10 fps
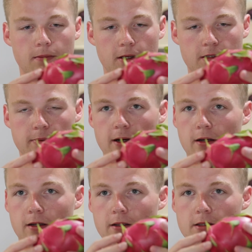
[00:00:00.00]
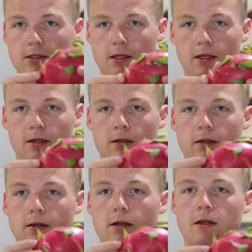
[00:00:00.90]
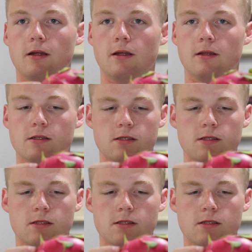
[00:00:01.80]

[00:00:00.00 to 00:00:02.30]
because apparently the skin is